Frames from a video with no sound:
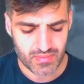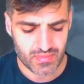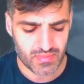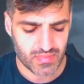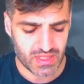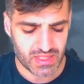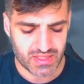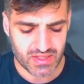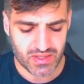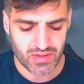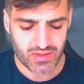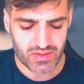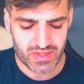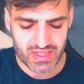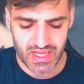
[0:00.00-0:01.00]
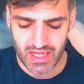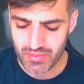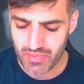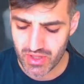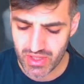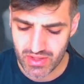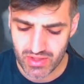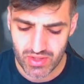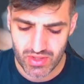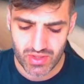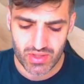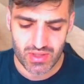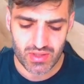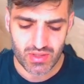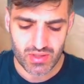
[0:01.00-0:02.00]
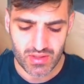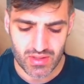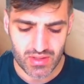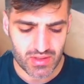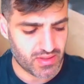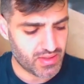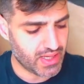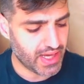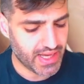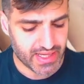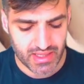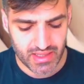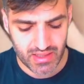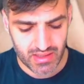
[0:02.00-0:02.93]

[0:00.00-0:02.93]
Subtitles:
Let's go Skybridge. Tag.